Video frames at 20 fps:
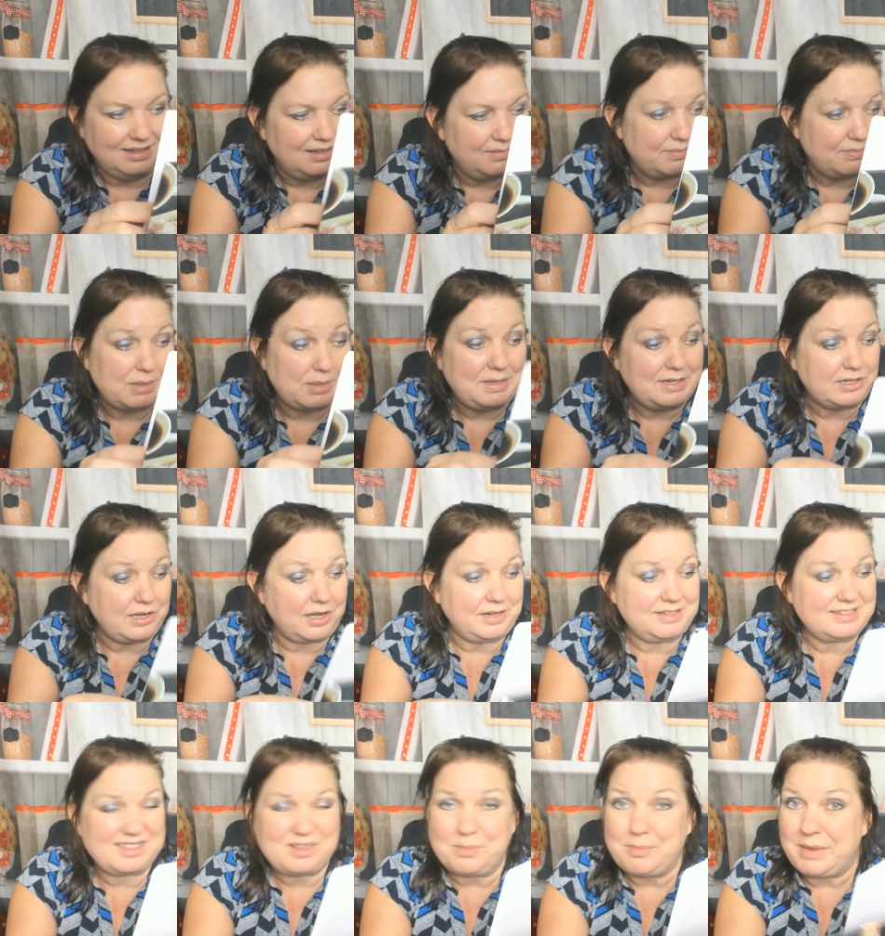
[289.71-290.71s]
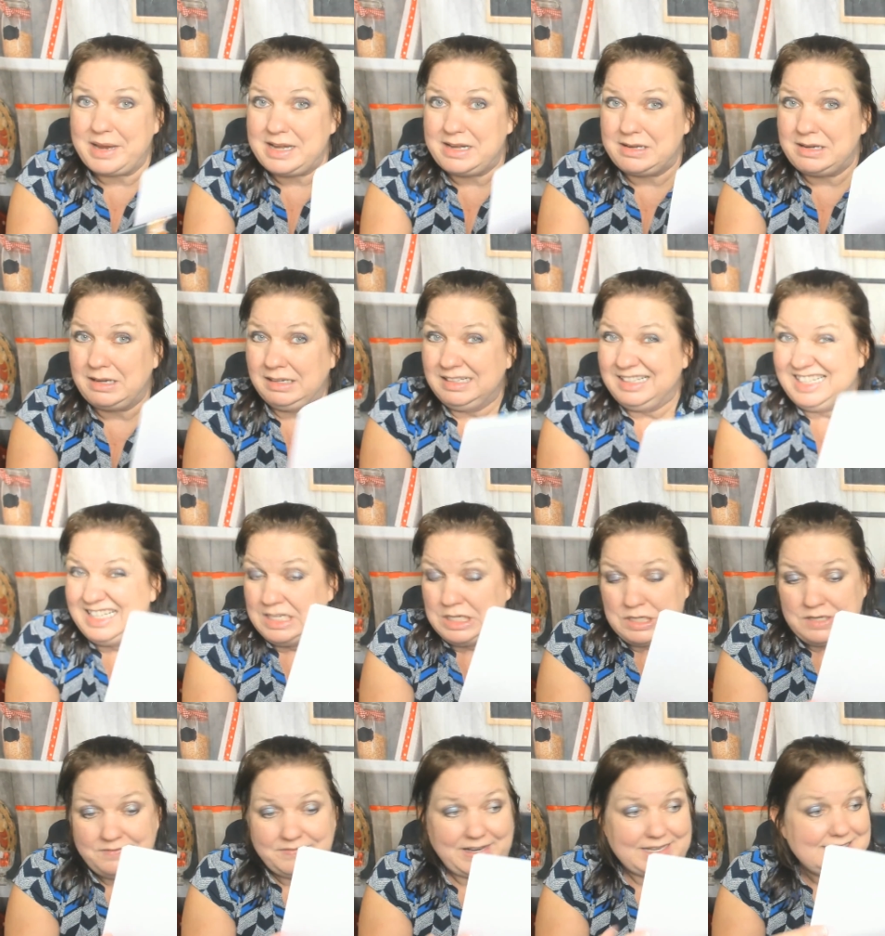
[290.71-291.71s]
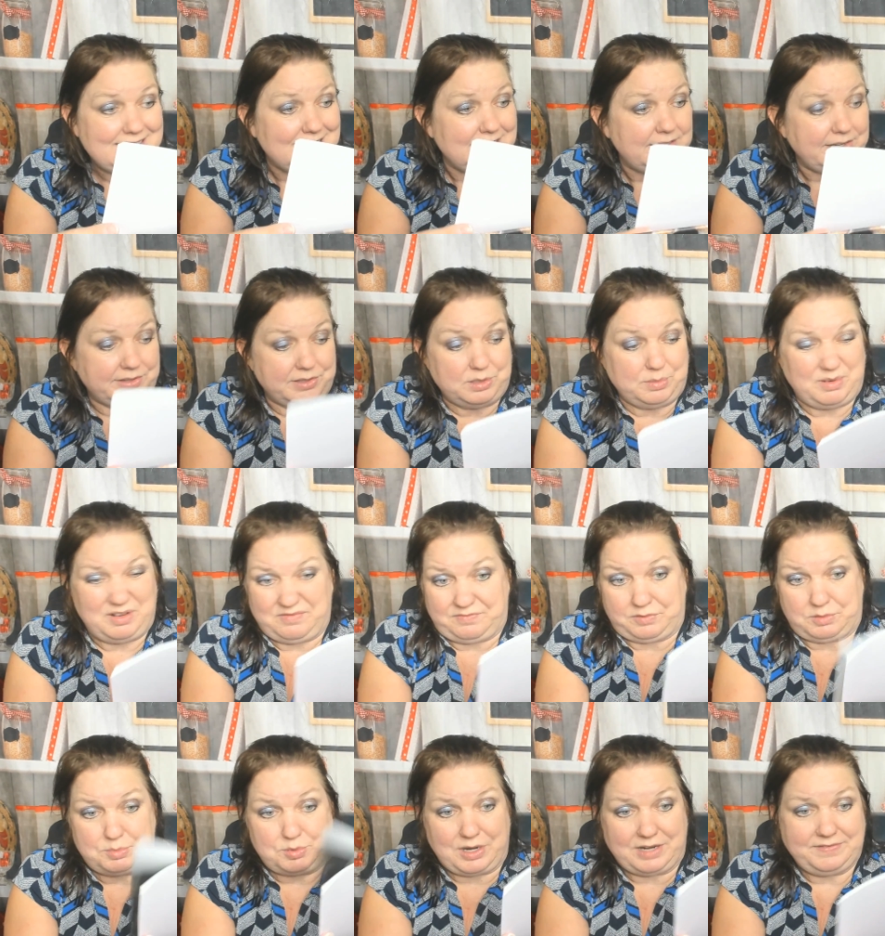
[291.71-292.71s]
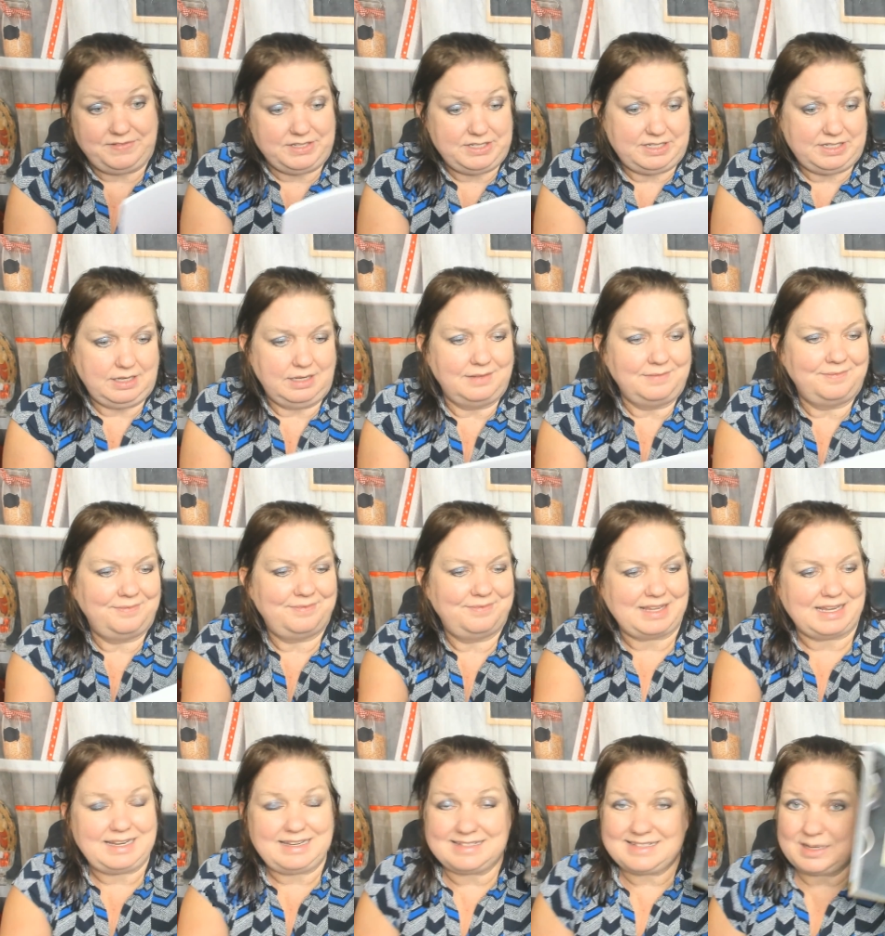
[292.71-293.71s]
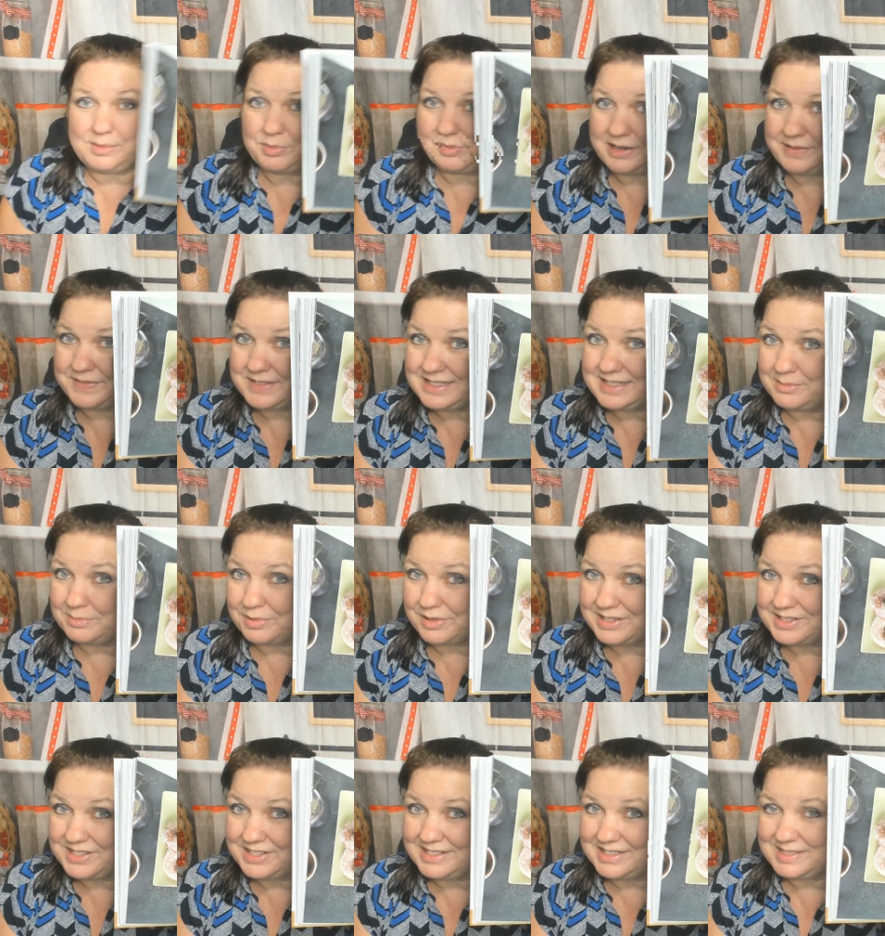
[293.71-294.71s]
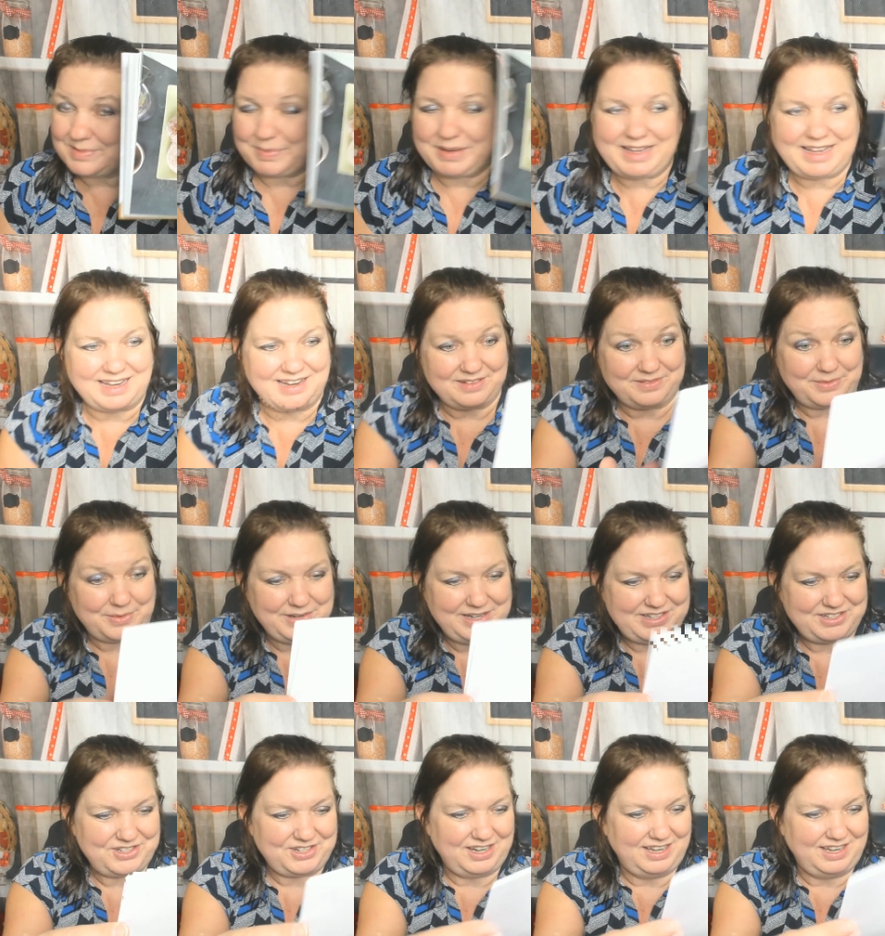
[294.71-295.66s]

Maybe not as the main fancy dinner, but for breakfast. Easy breakfast and brunches, speaking of which.